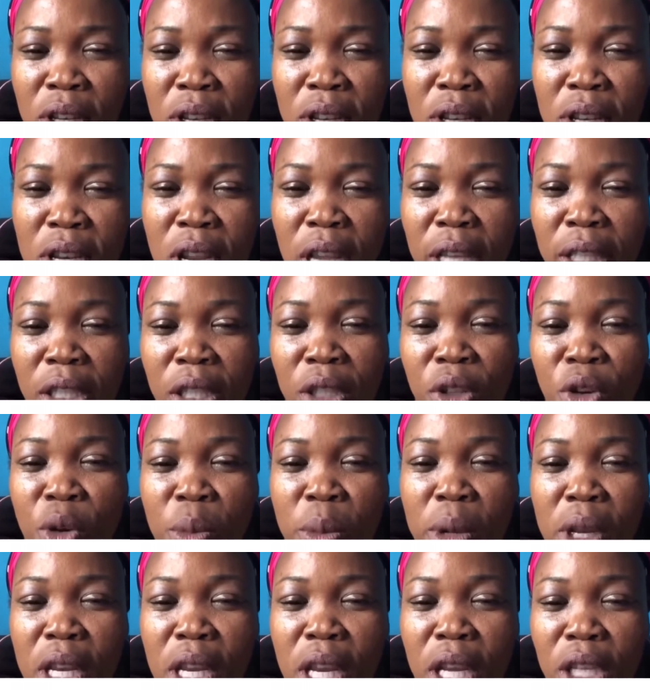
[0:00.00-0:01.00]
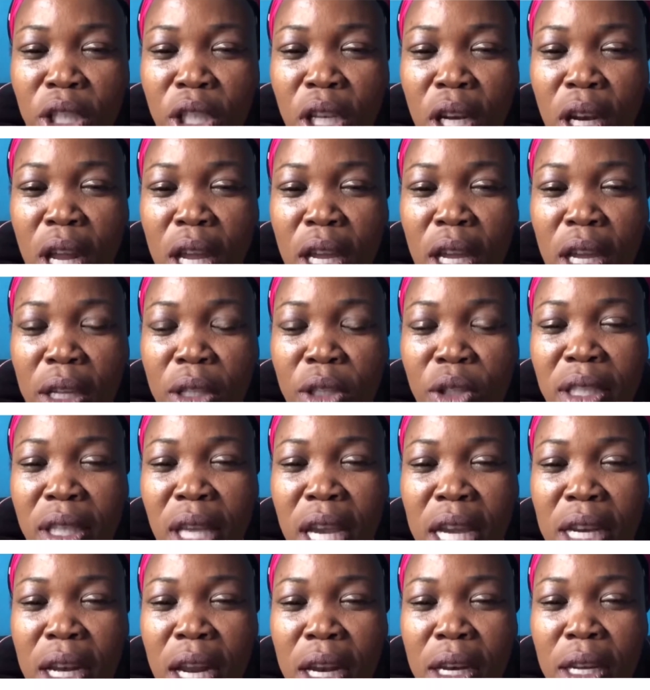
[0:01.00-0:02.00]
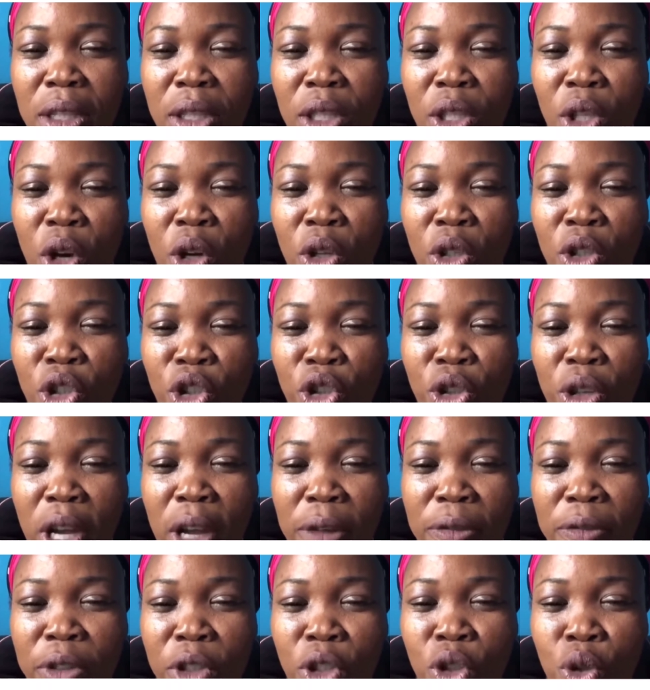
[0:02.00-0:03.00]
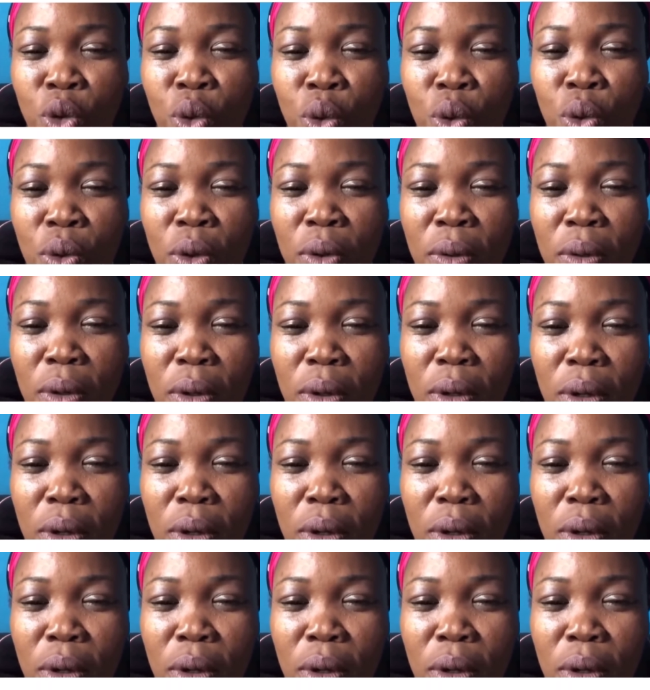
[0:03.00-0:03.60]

discrimination against in this country of it true.